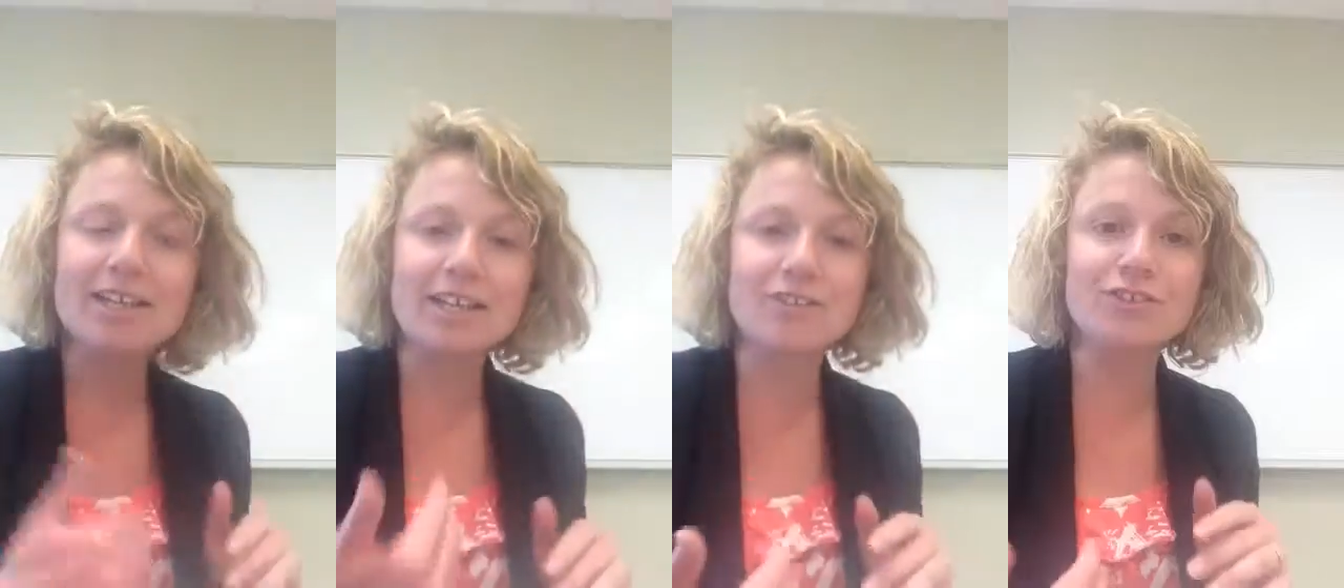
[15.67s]

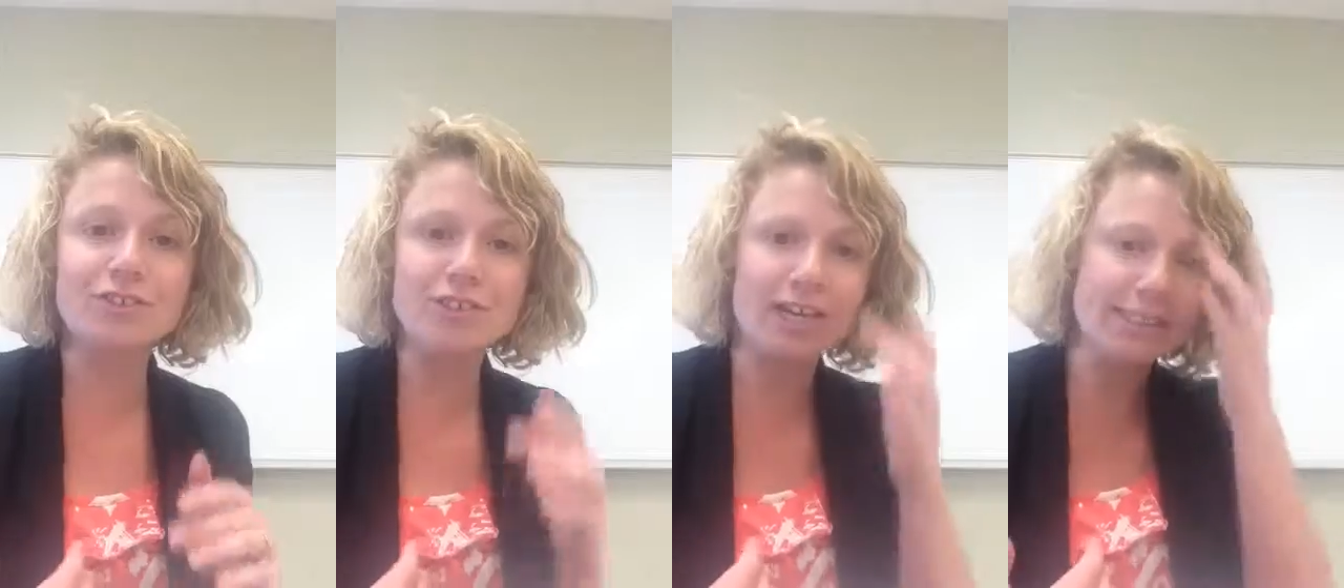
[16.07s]
That's
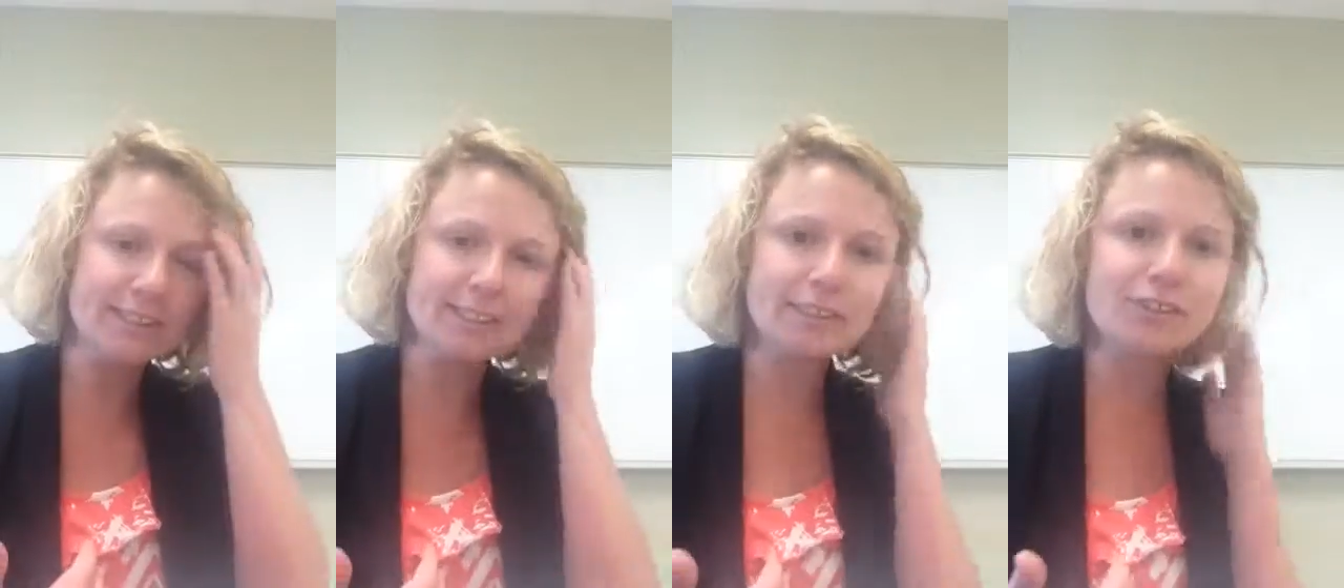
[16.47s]
due tonight
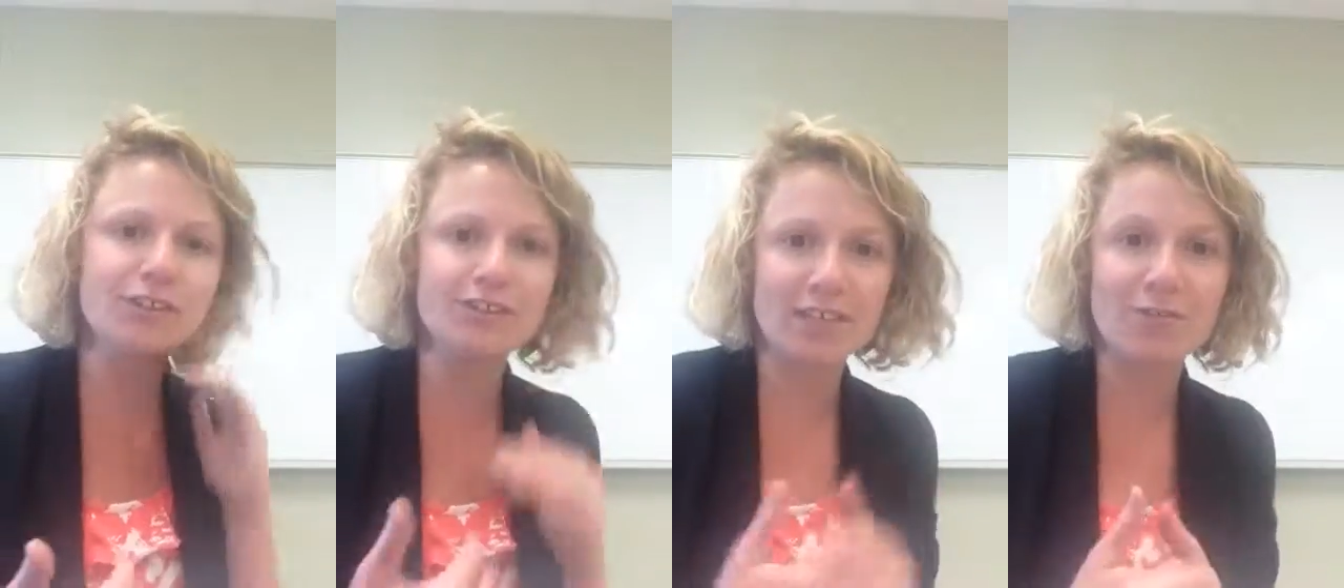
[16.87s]

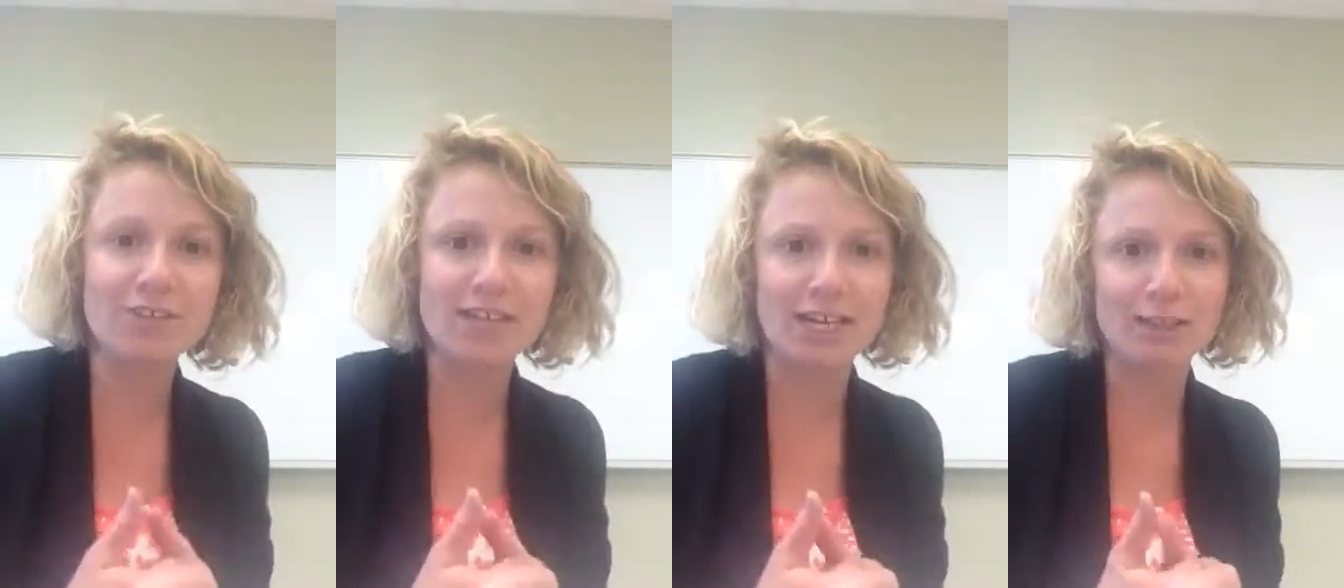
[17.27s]
to safe
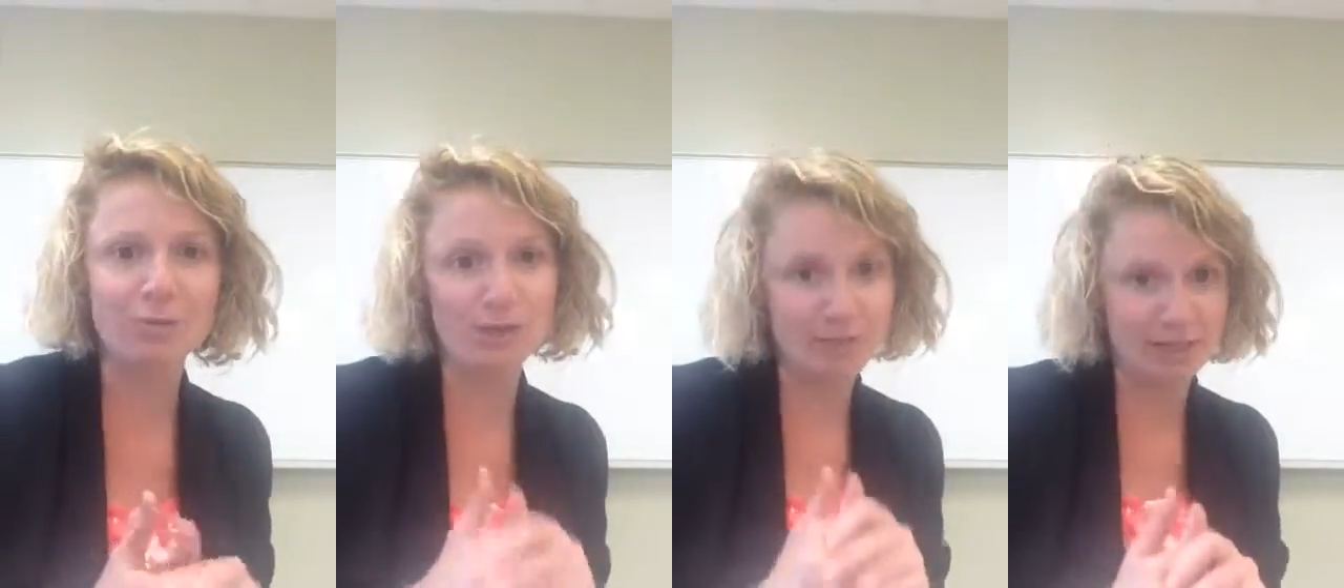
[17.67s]
assign
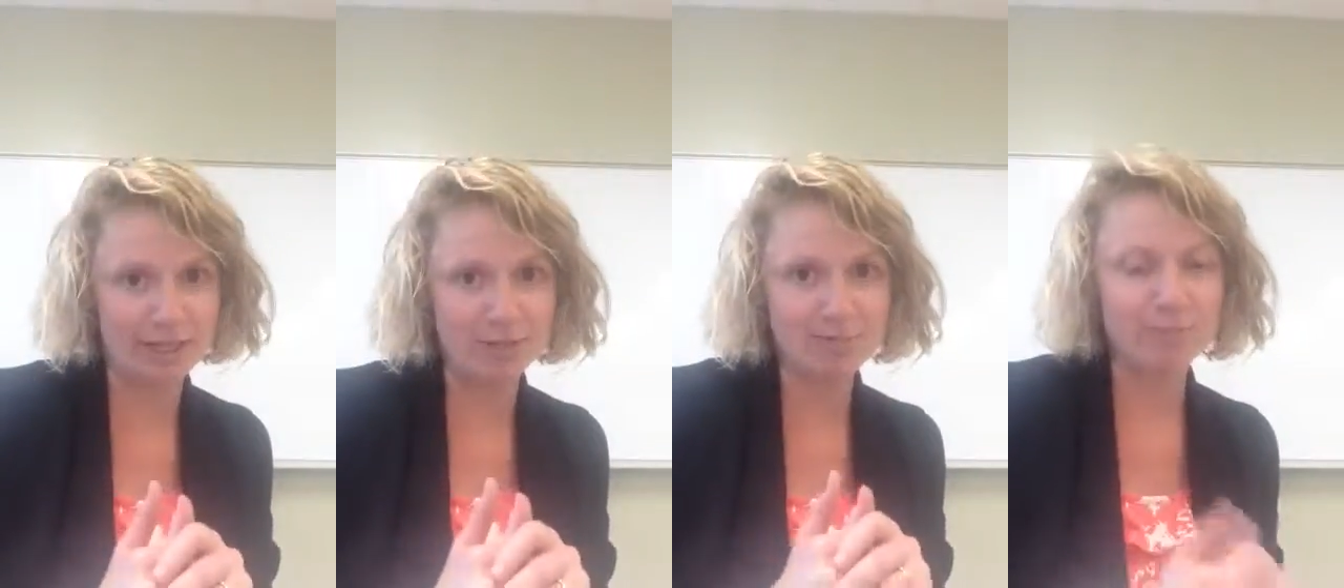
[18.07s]
by
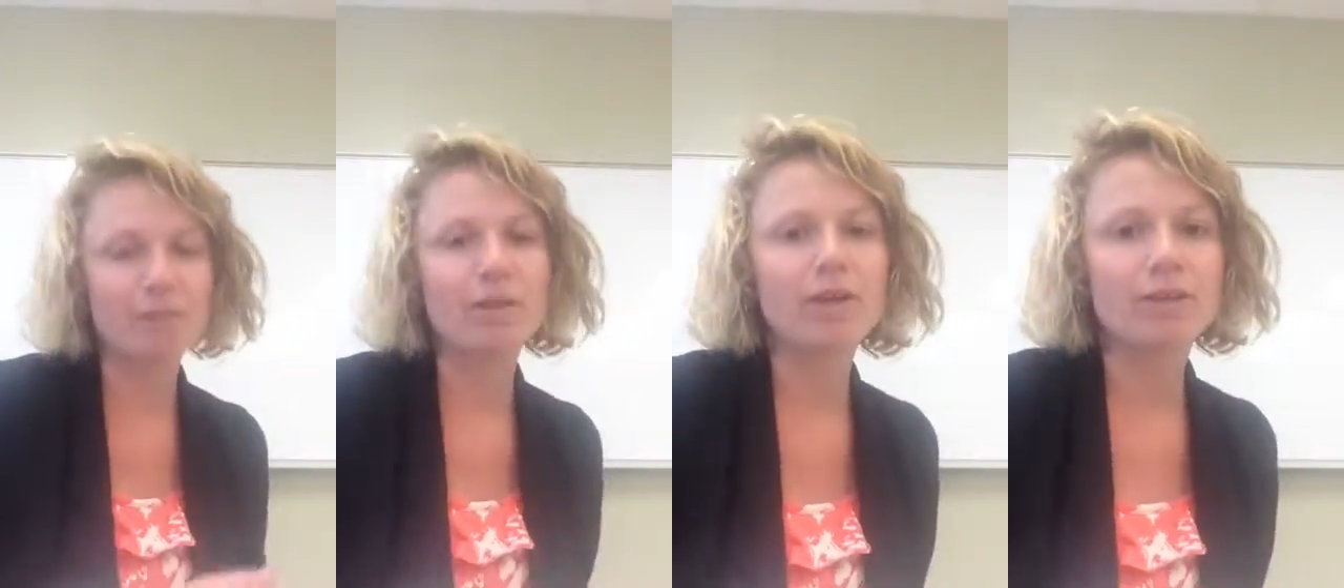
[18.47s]
midnight.
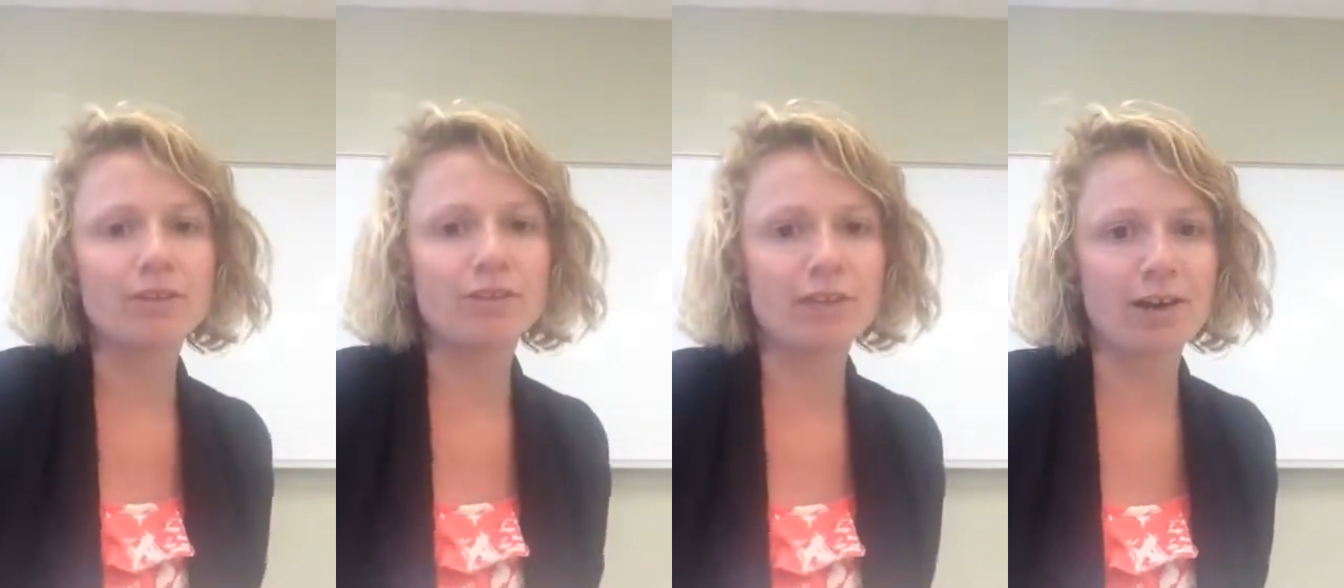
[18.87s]

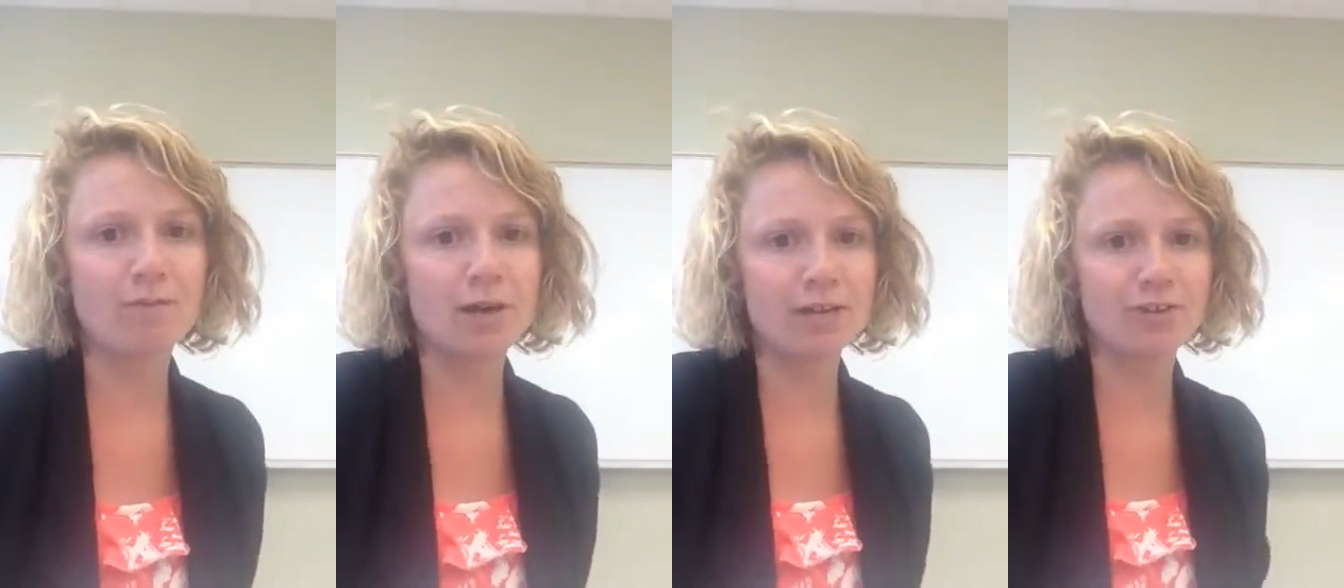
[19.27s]
So you did have
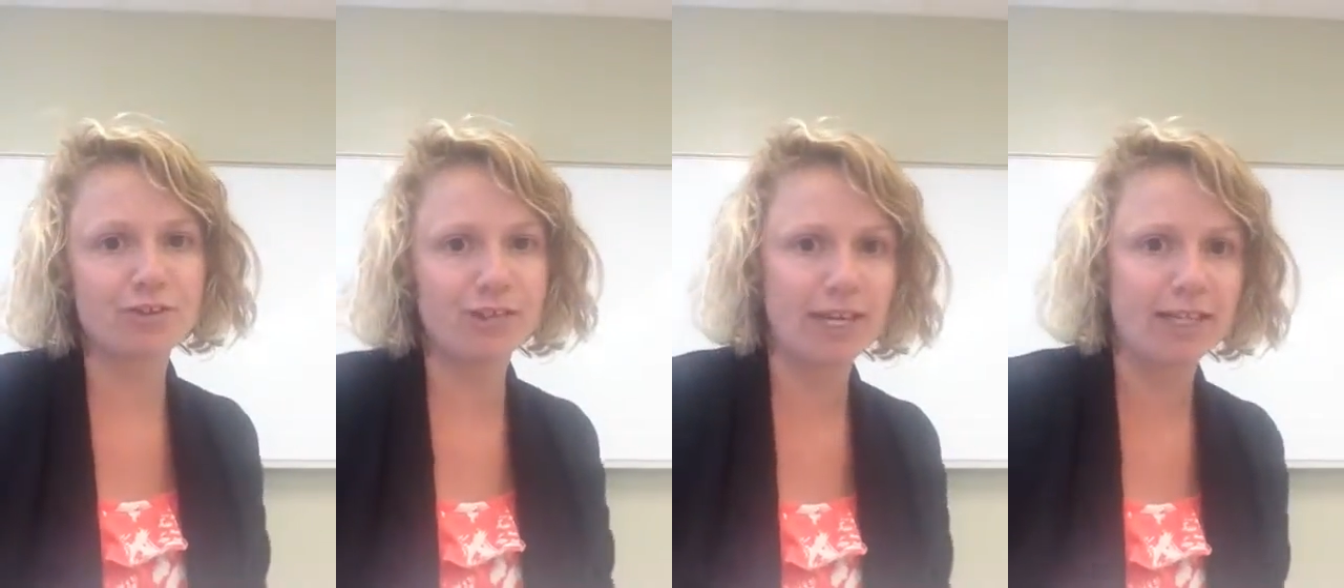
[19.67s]
one
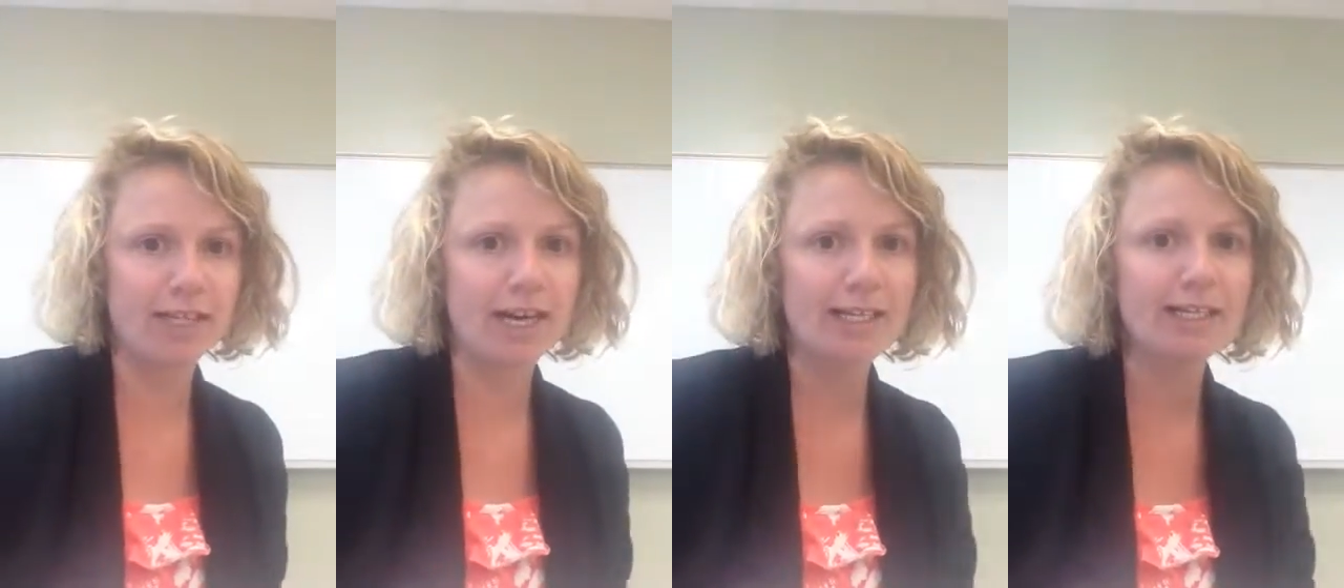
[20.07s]
extra day on
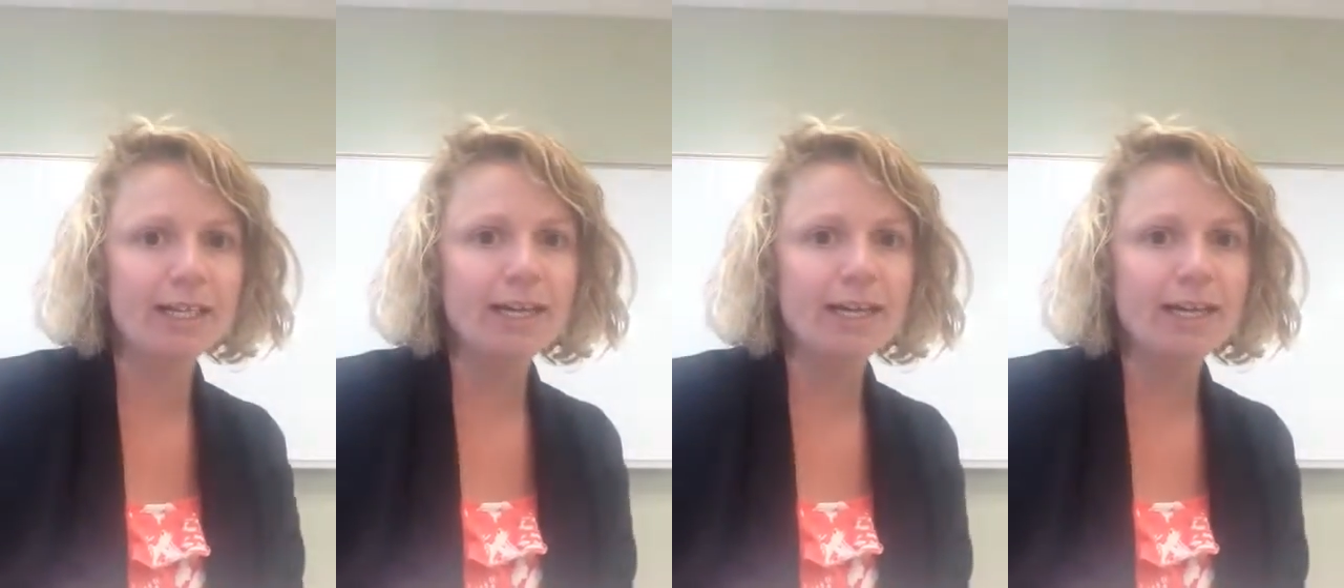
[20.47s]
that.